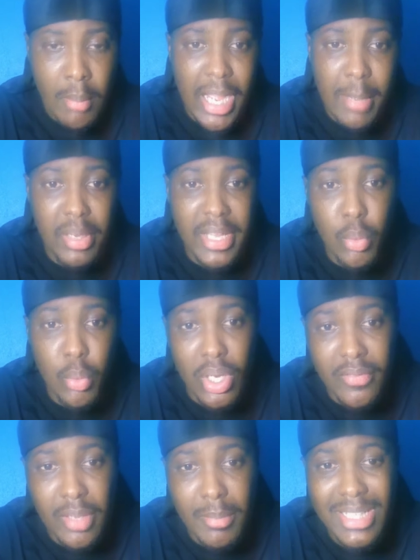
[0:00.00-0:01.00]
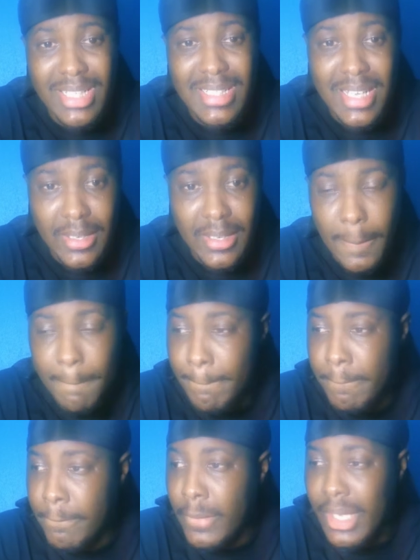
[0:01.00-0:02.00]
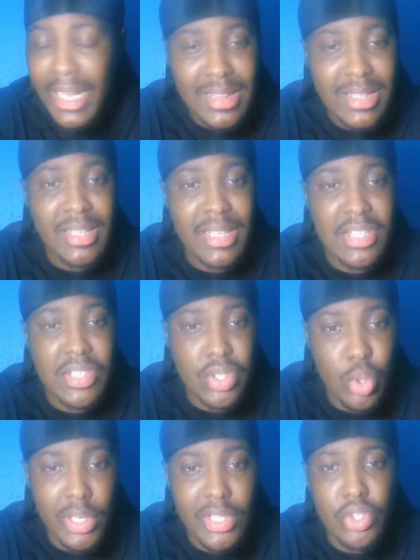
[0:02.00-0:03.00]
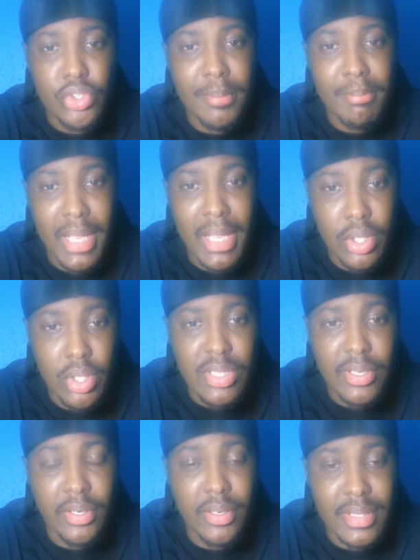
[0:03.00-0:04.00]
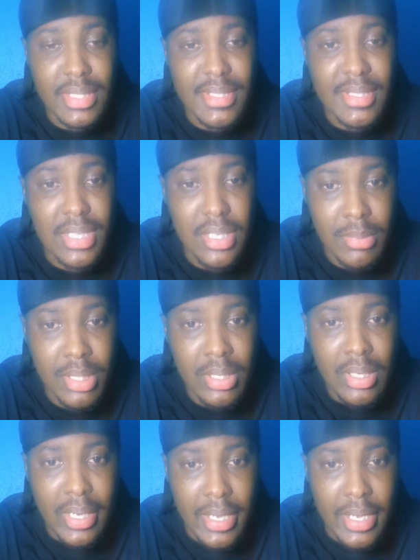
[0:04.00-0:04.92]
By playing one of them in the 10. I think that is going to tremendously hurt this team